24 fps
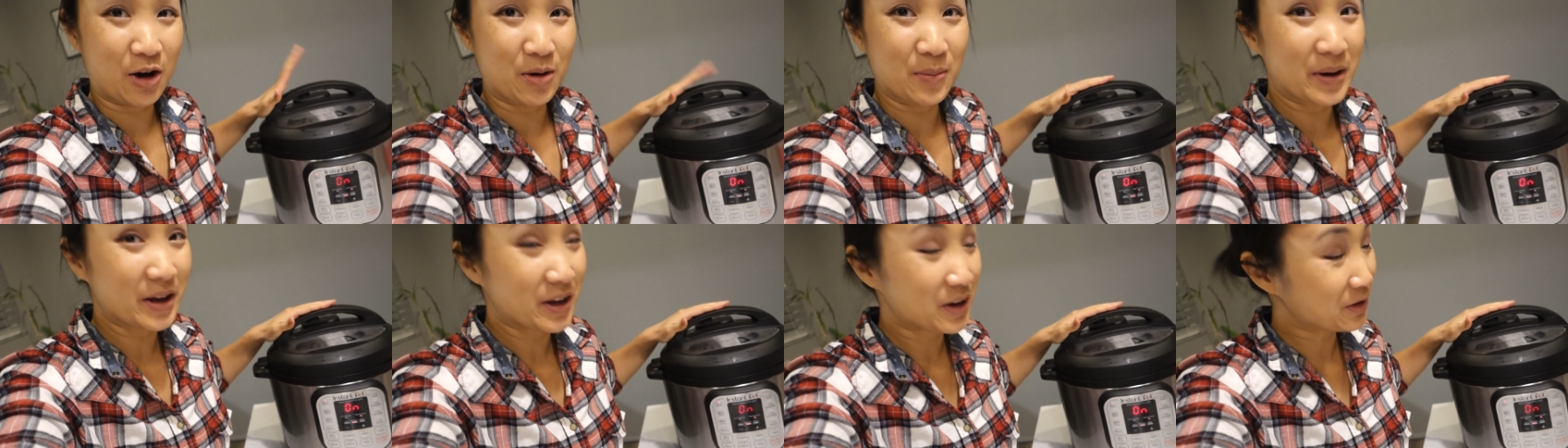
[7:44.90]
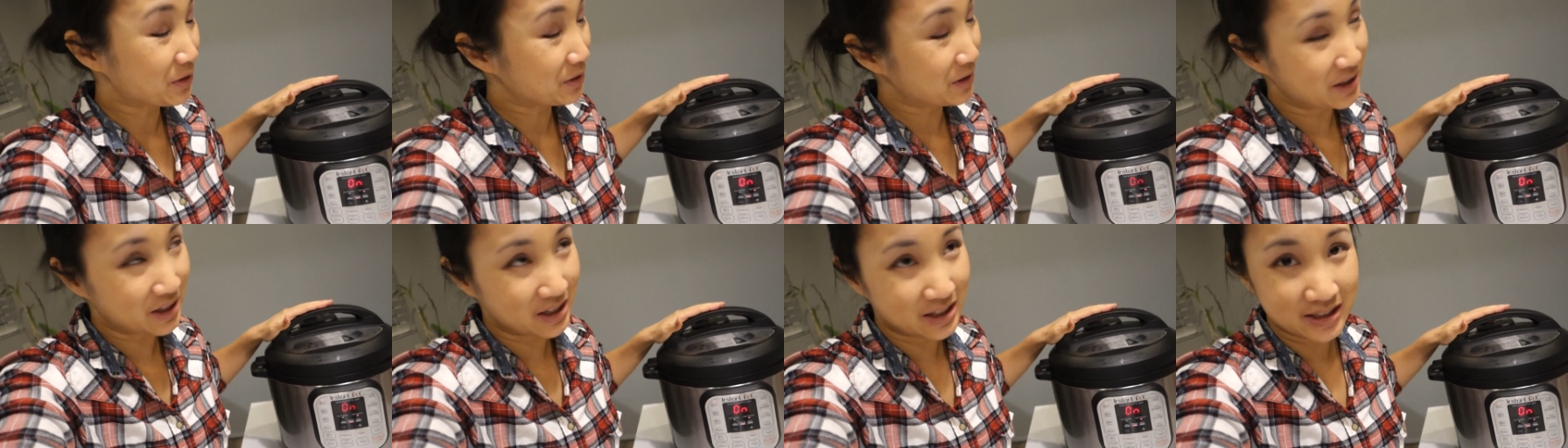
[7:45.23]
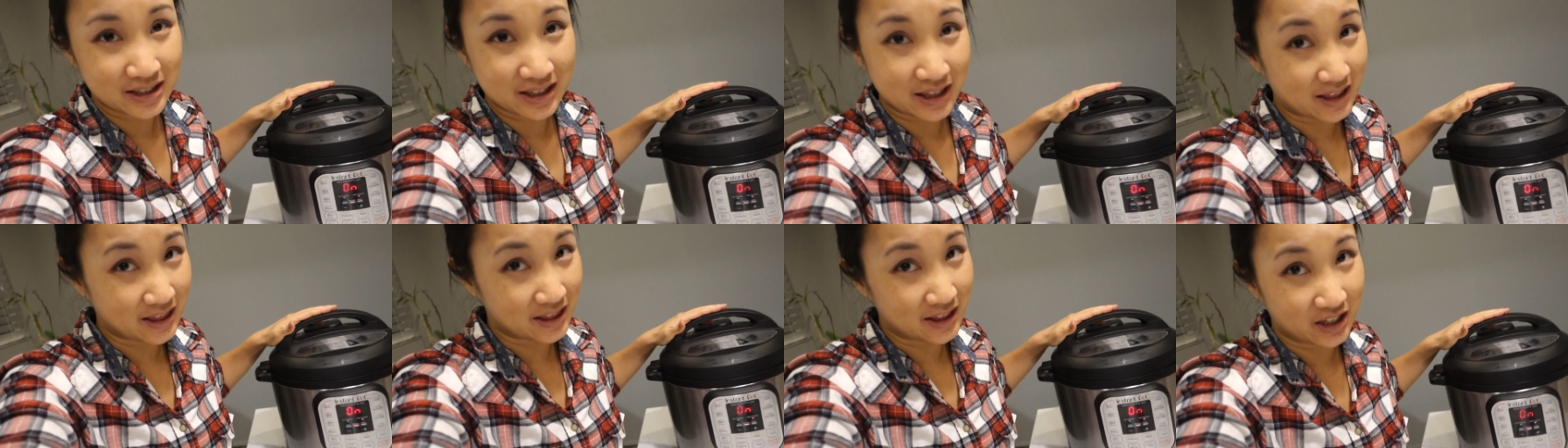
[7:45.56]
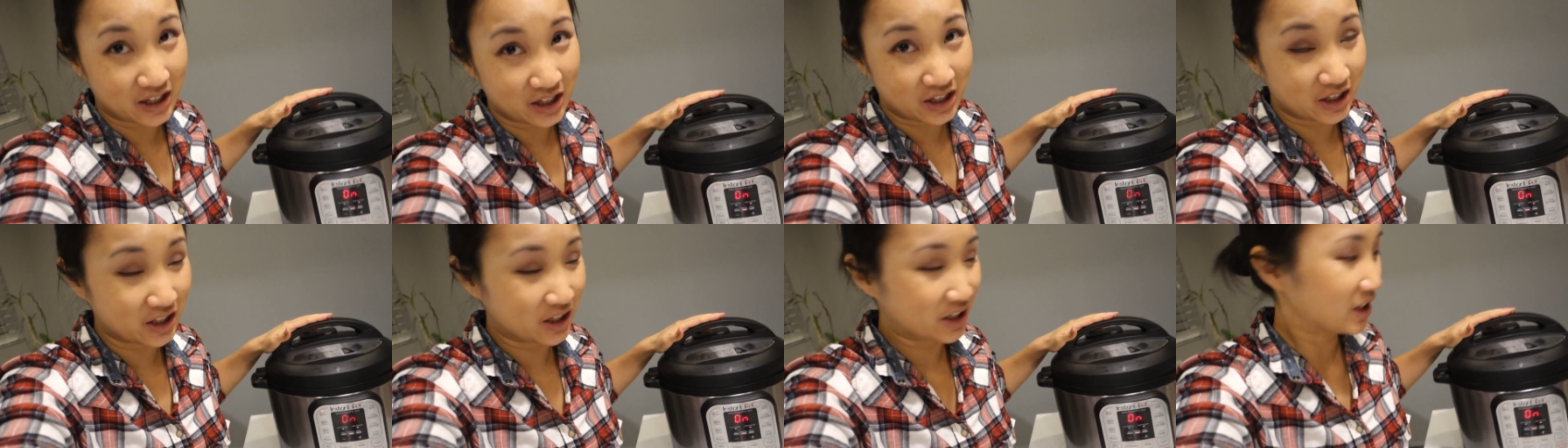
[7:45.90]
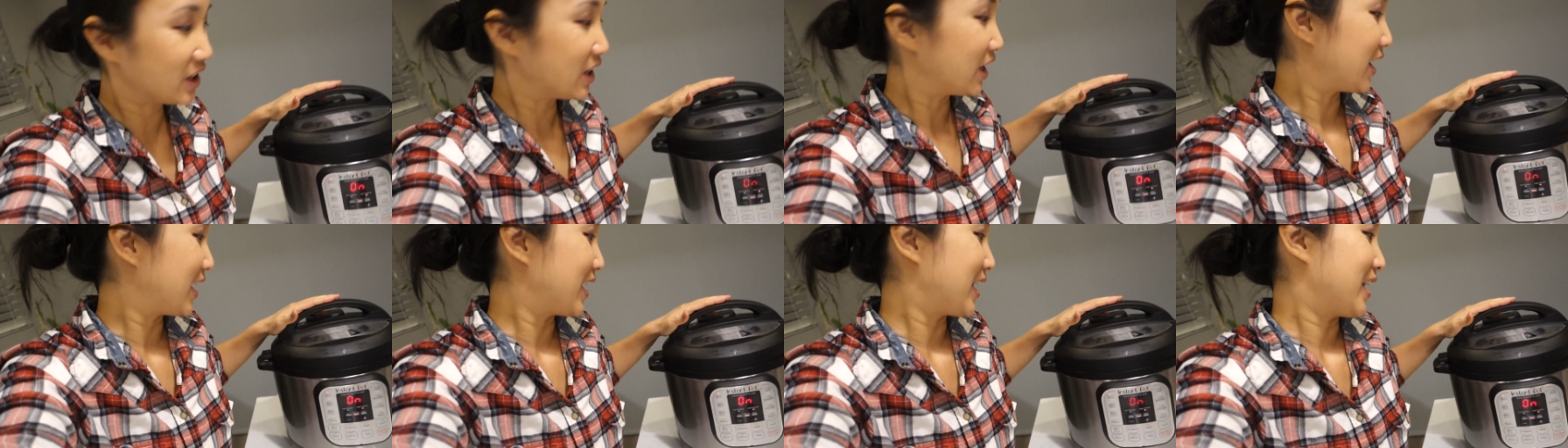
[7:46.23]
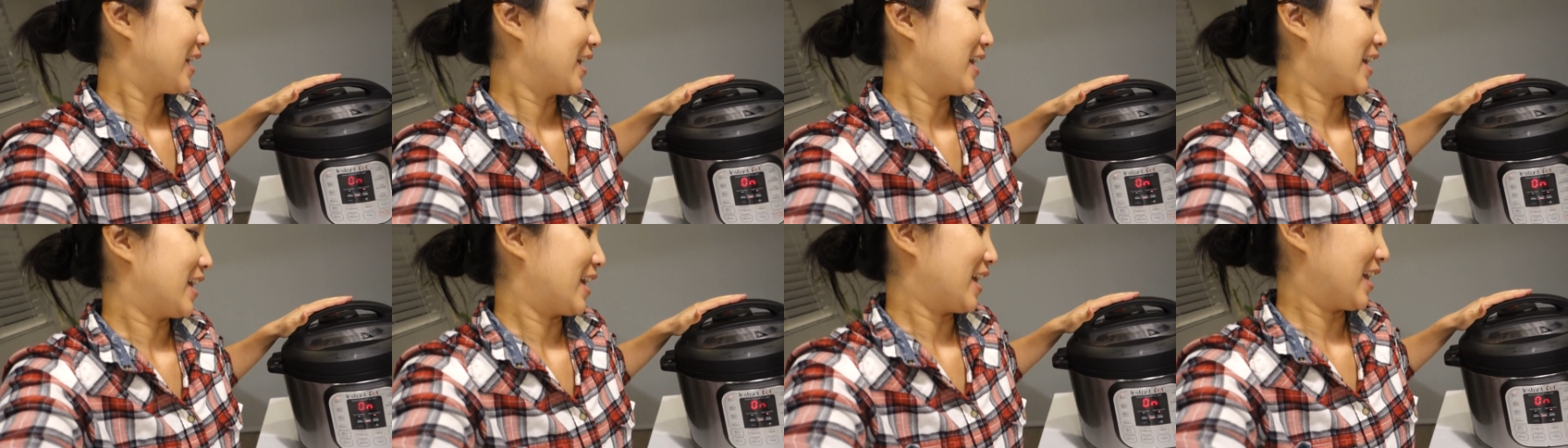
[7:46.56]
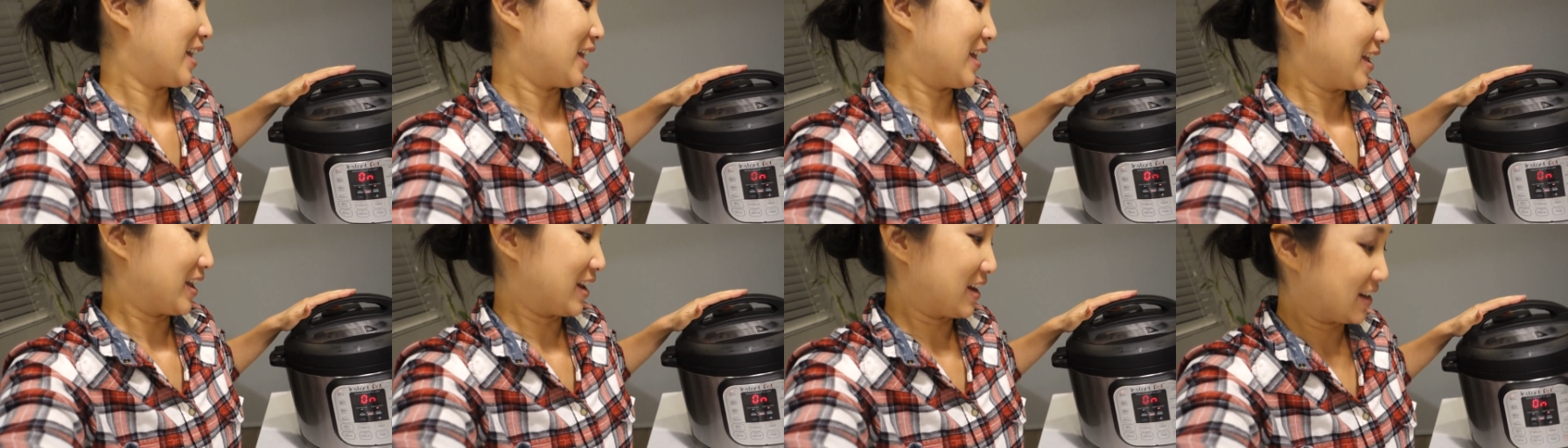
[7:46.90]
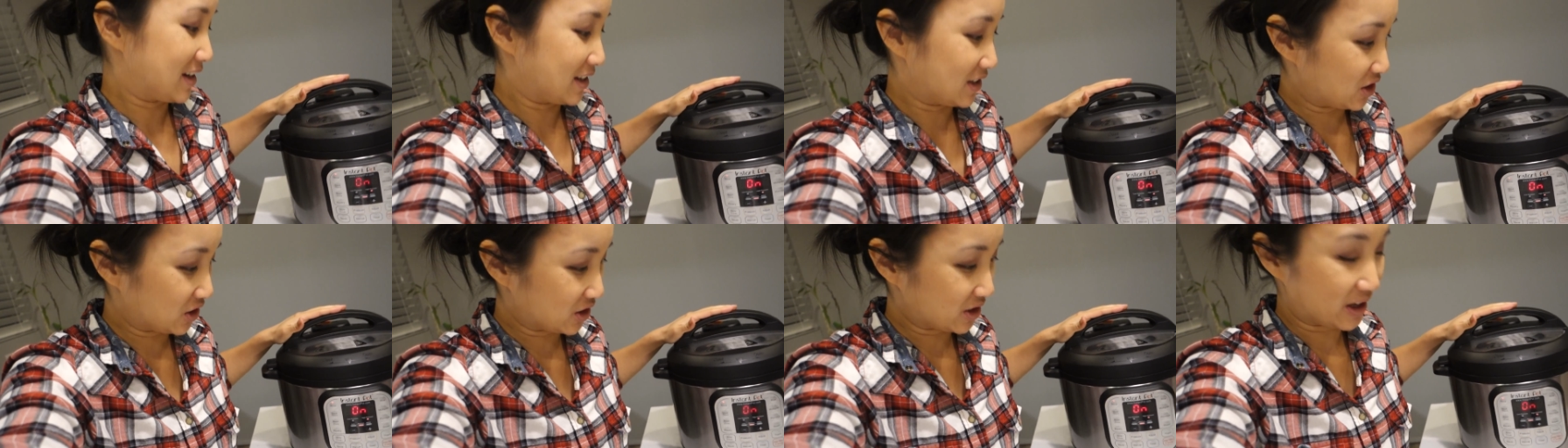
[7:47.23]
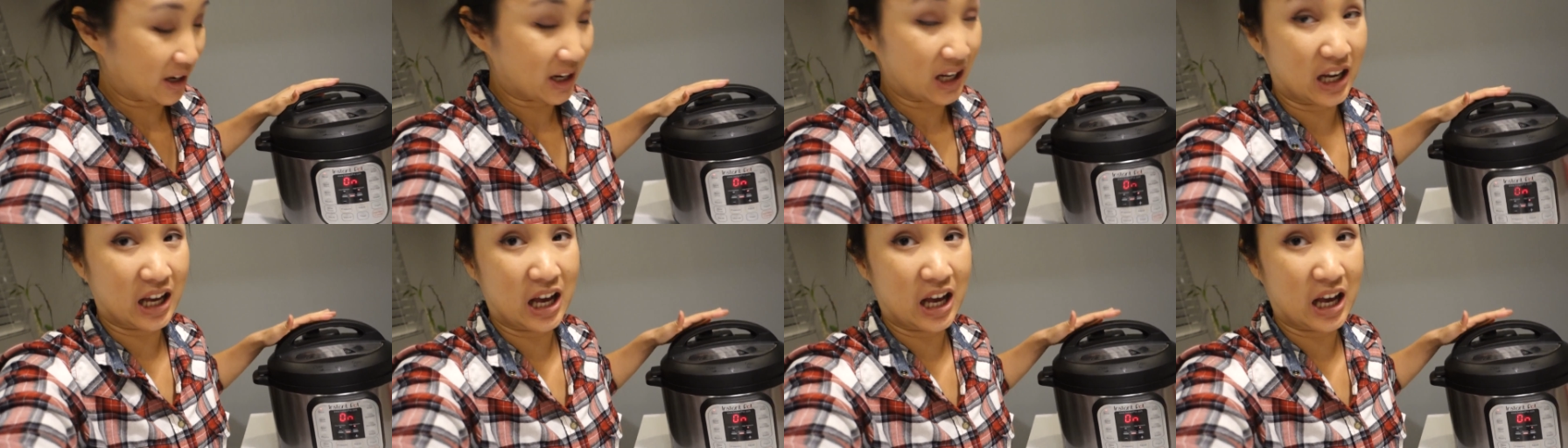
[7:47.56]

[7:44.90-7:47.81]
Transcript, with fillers: my ingredients in there and it's just gonna